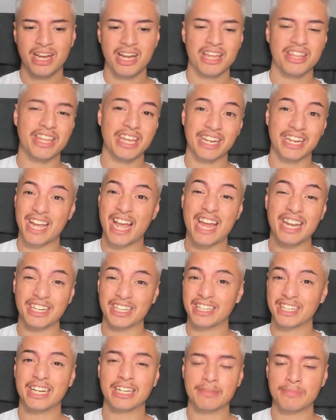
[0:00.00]
they can
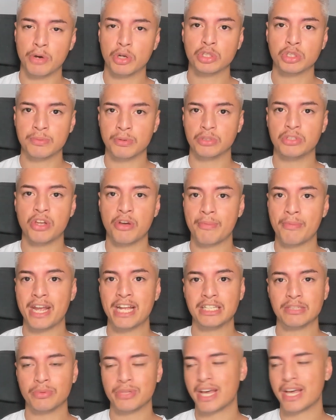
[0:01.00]
connect multiple
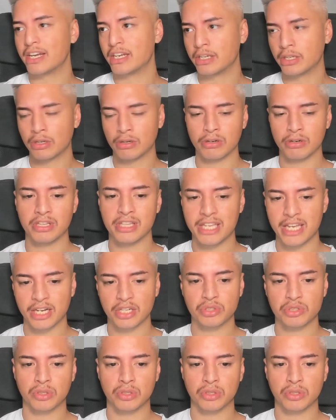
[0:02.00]
domains without incurring the extra